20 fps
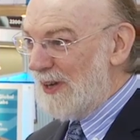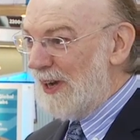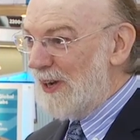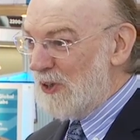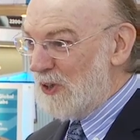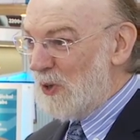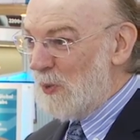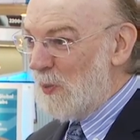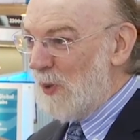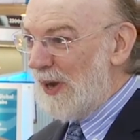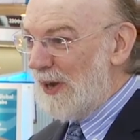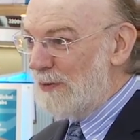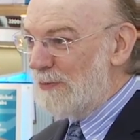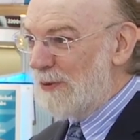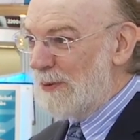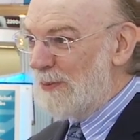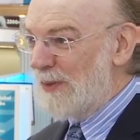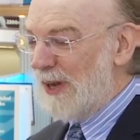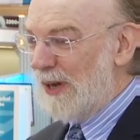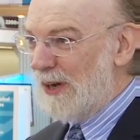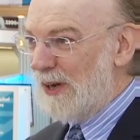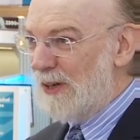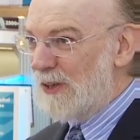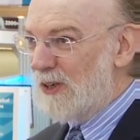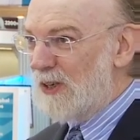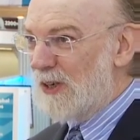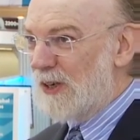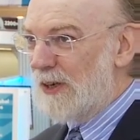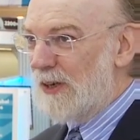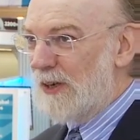get us away from that
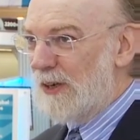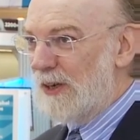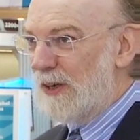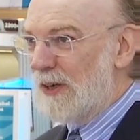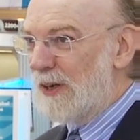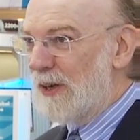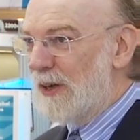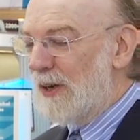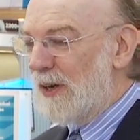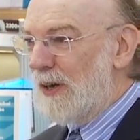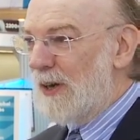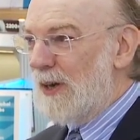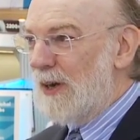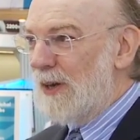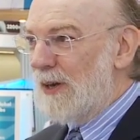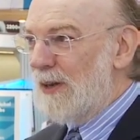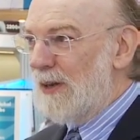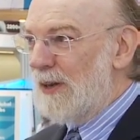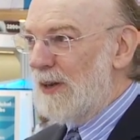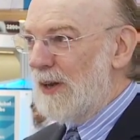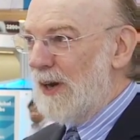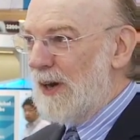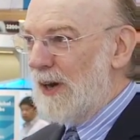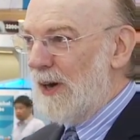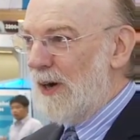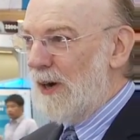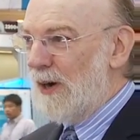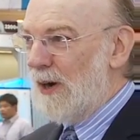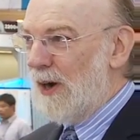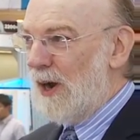entirely.
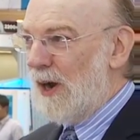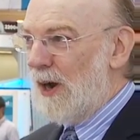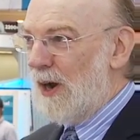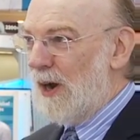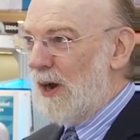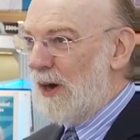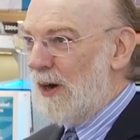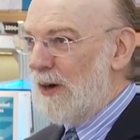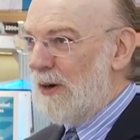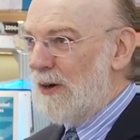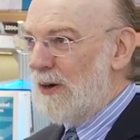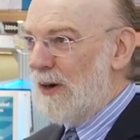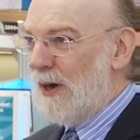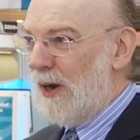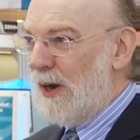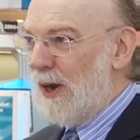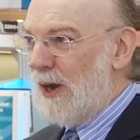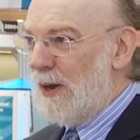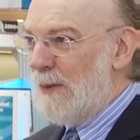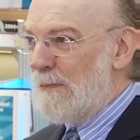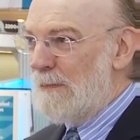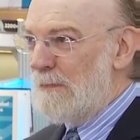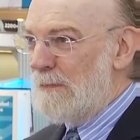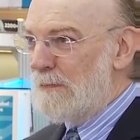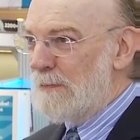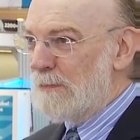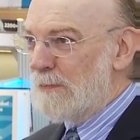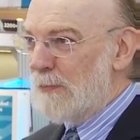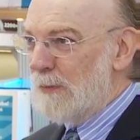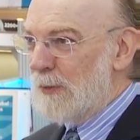There are
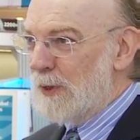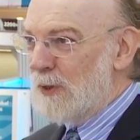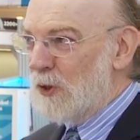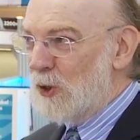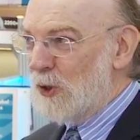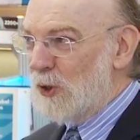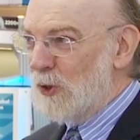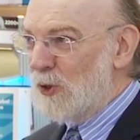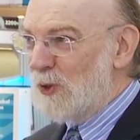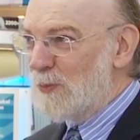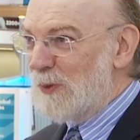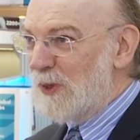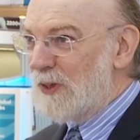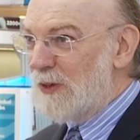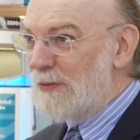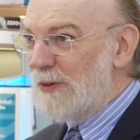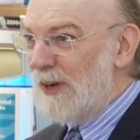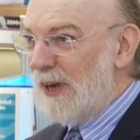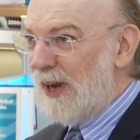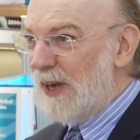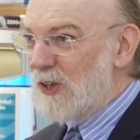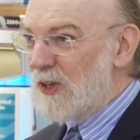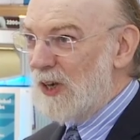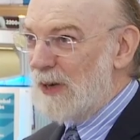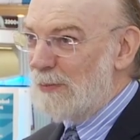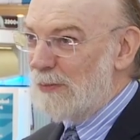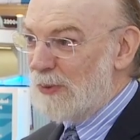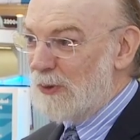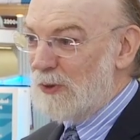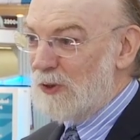two specific
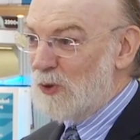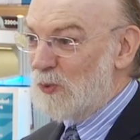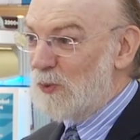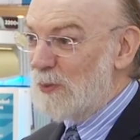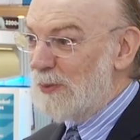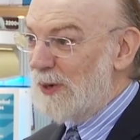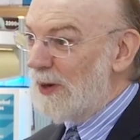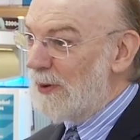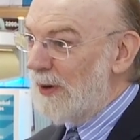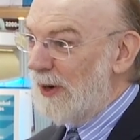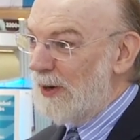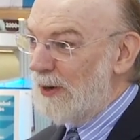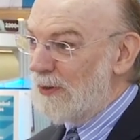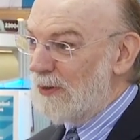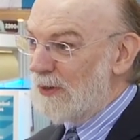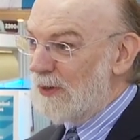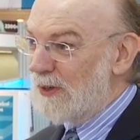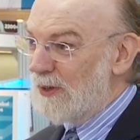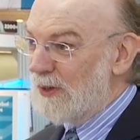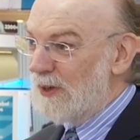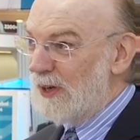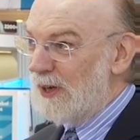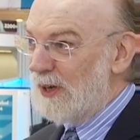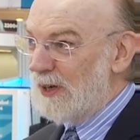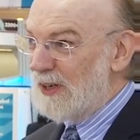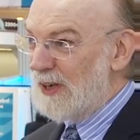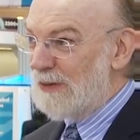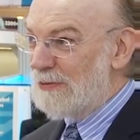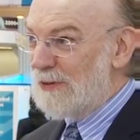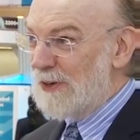examples would be around the
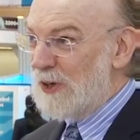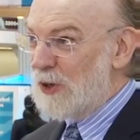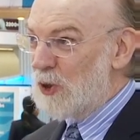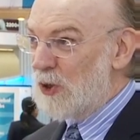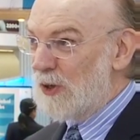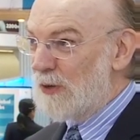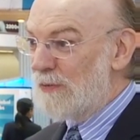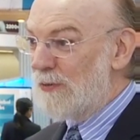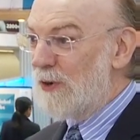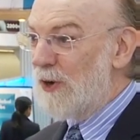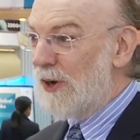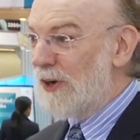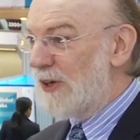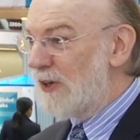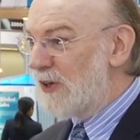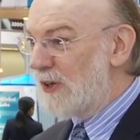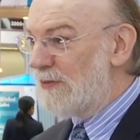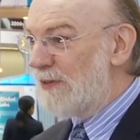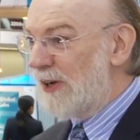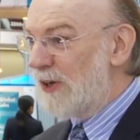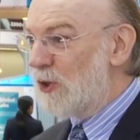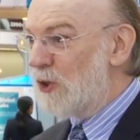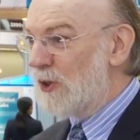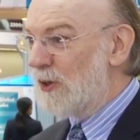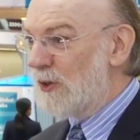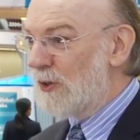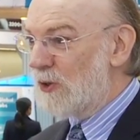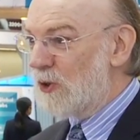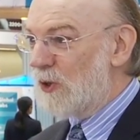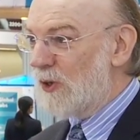definition of
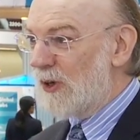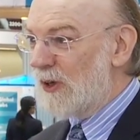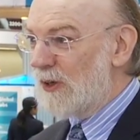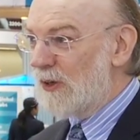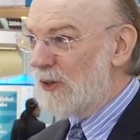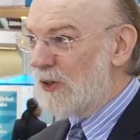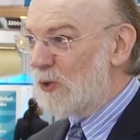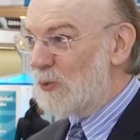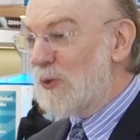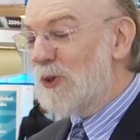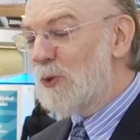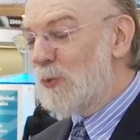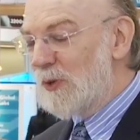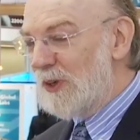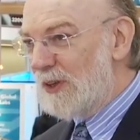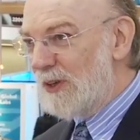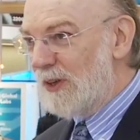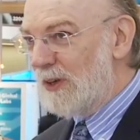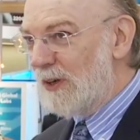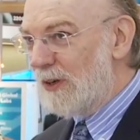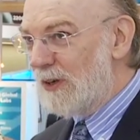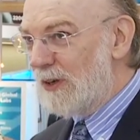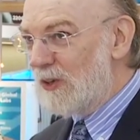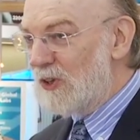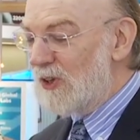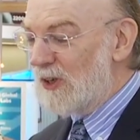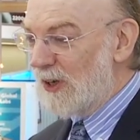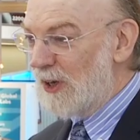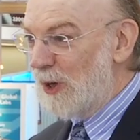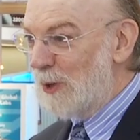non-interventional trials, which we think is
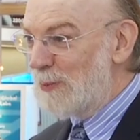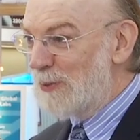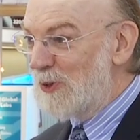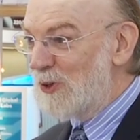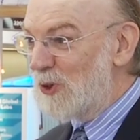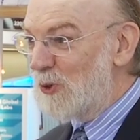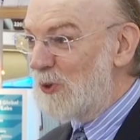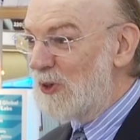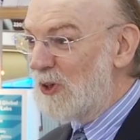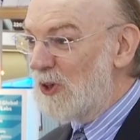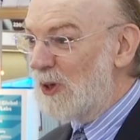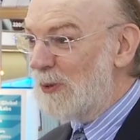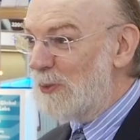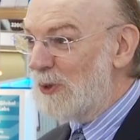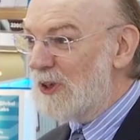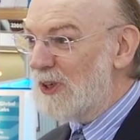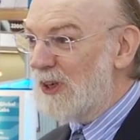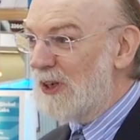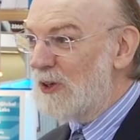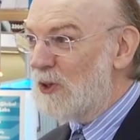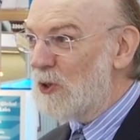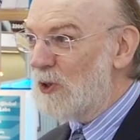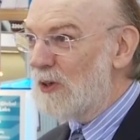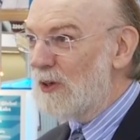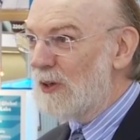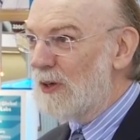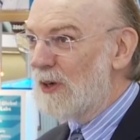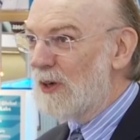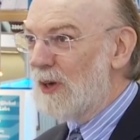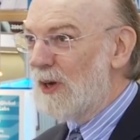still open to
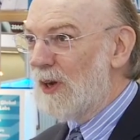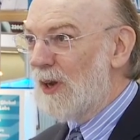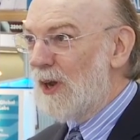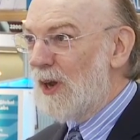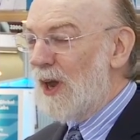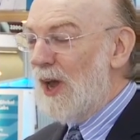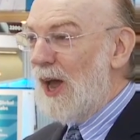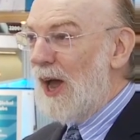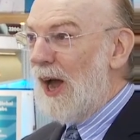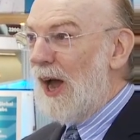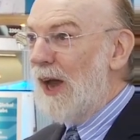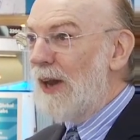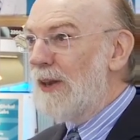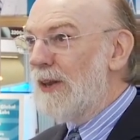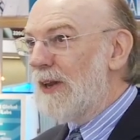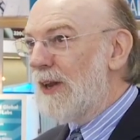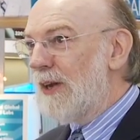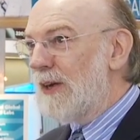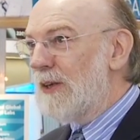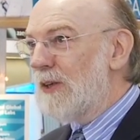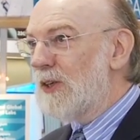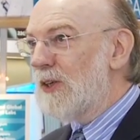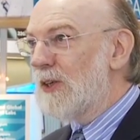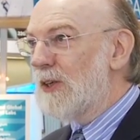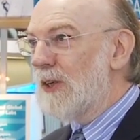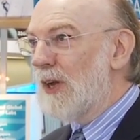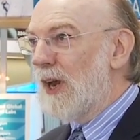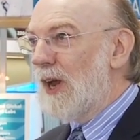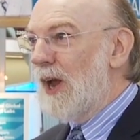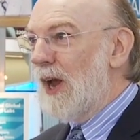interpretation. And
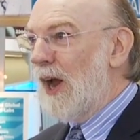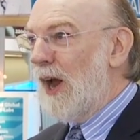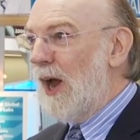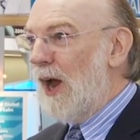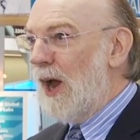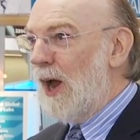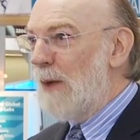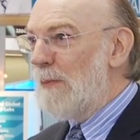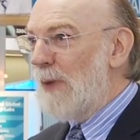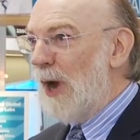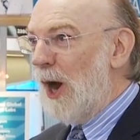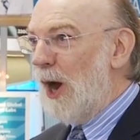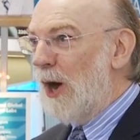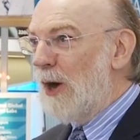there's a